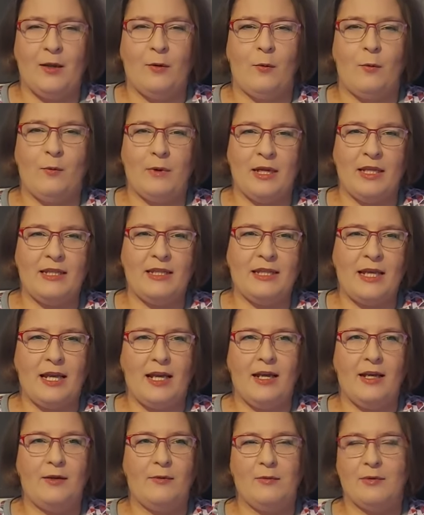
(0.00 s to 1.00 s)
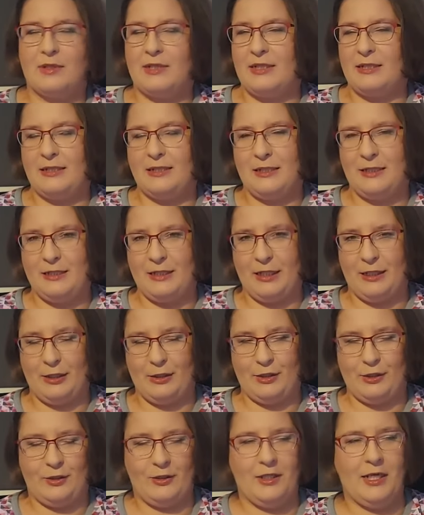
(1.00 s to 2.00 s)
When I was a
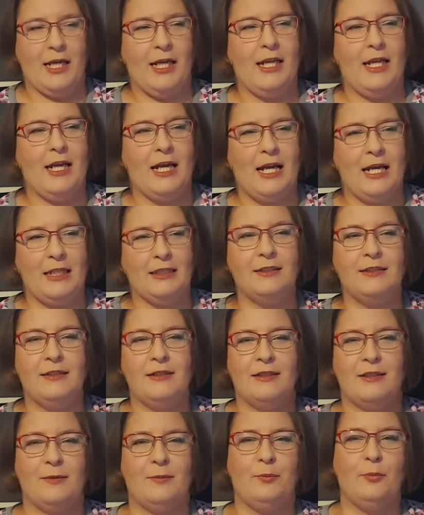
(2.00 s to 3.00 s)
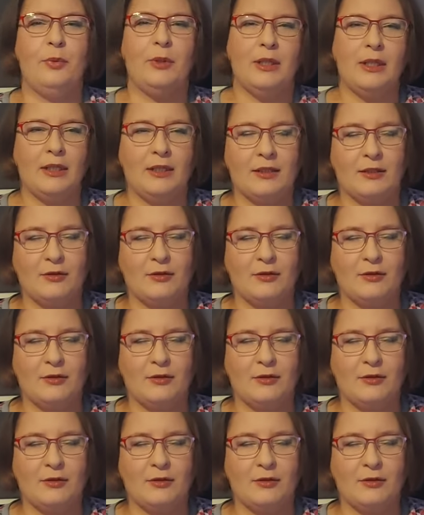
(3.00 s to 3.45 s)
teenager, I had this big